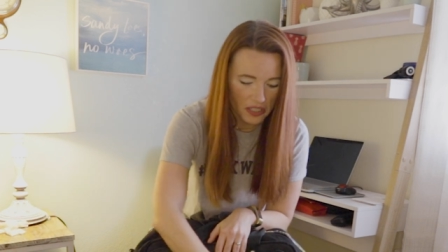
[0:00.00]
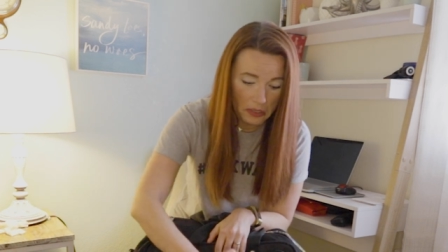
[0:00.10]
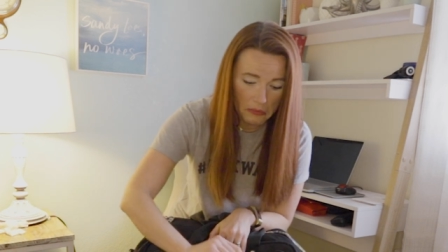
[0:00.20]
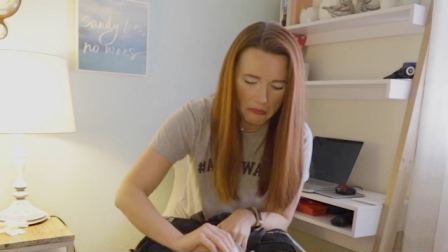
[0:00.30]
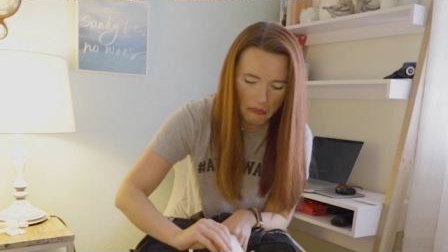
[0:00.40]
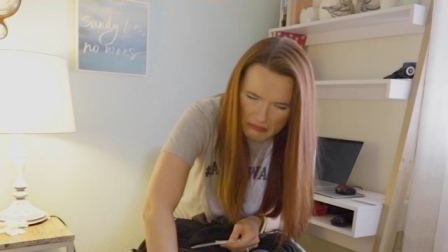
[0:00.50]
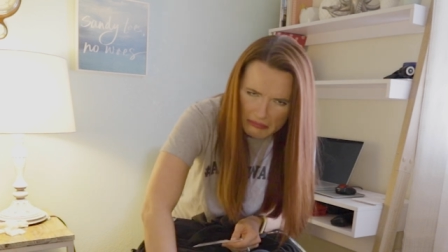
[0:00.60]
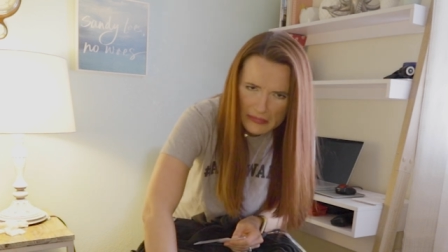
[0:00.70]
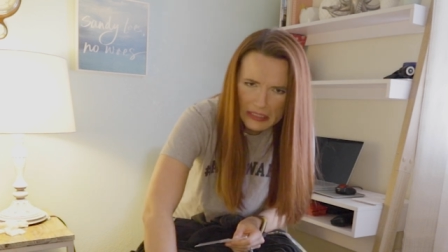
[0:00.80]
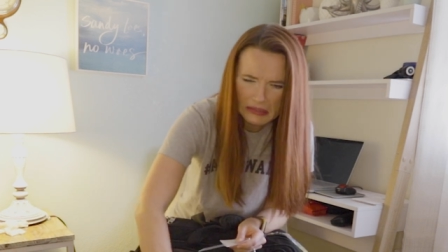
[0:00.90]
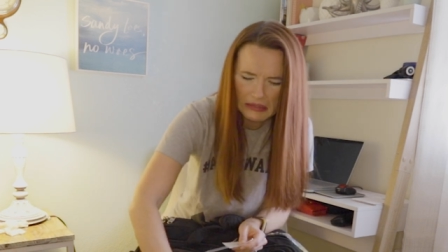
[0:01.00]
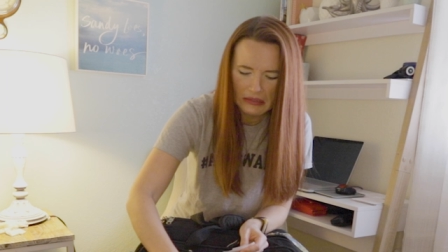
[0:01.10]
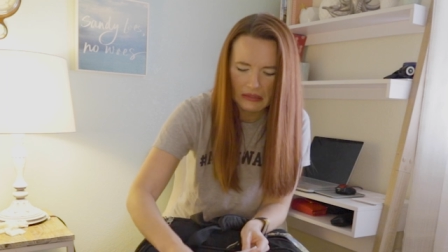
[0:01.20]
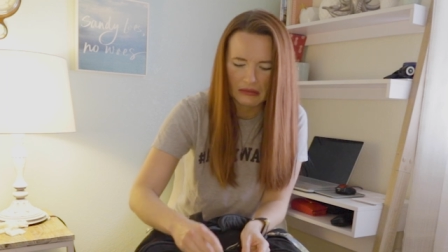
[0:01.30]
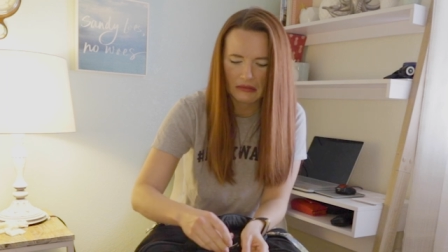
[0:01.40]
in here.
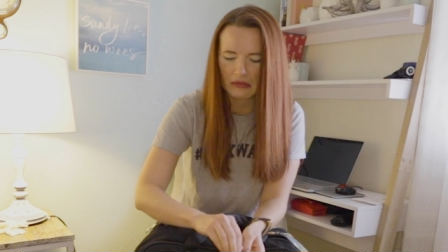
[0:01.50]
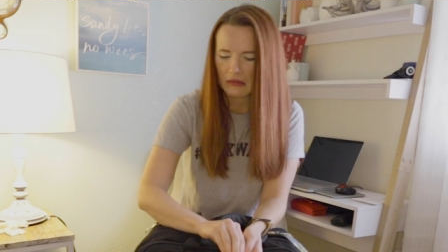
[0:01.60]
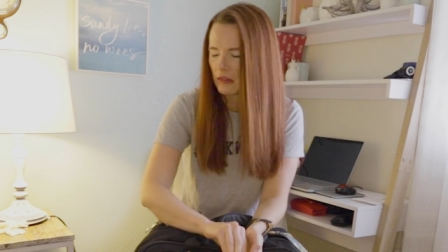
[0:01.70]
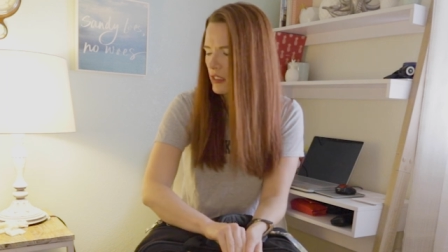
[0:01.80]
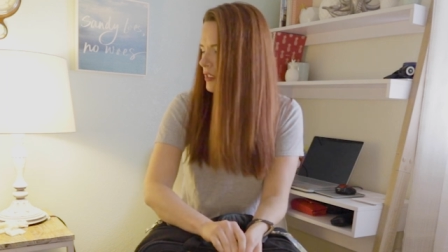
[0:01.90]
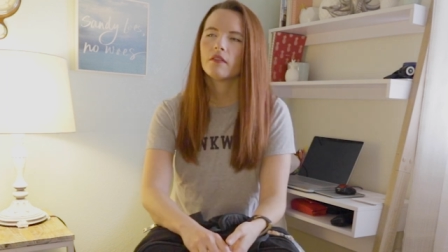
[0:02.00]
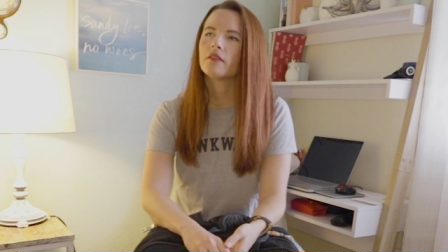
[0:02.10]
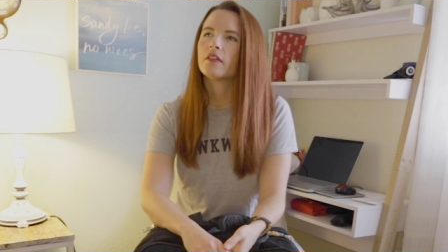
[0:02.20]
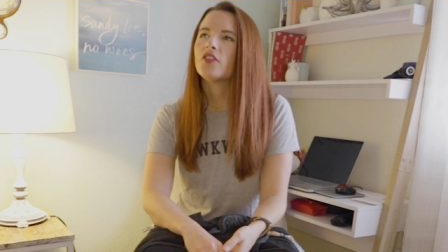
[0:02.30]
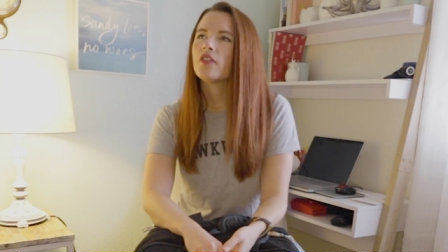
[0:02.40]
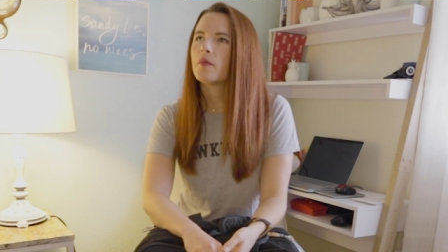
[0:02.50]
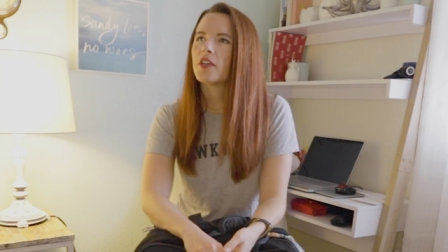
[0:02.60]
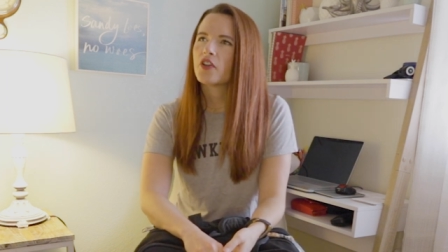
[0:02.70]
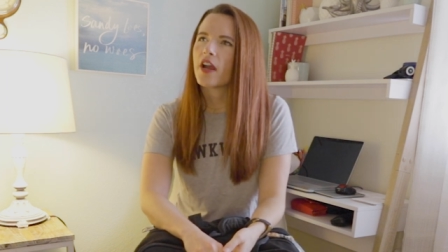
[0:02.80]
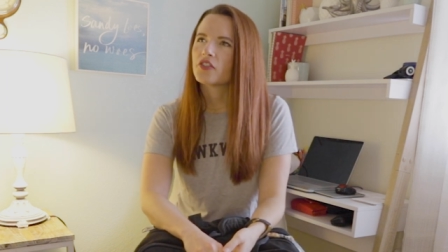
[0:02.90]
Ooh. Can you give me
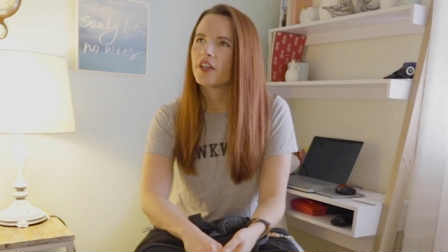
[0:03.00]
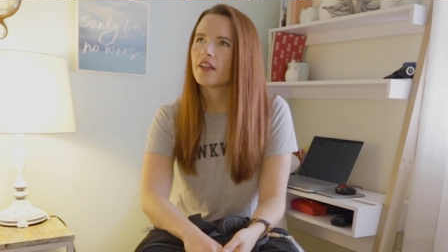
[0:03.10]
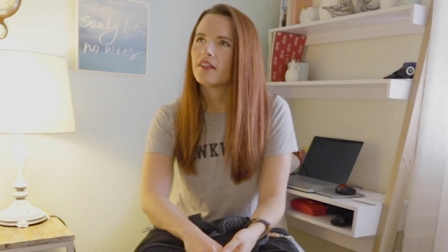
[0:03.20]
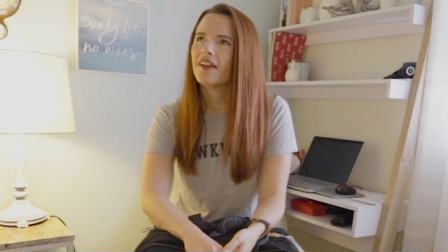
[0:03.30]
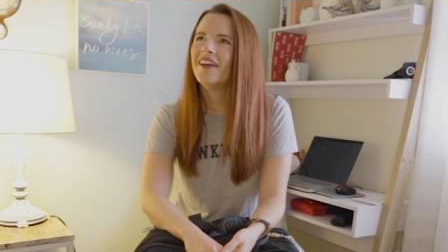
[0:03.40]
a trash can?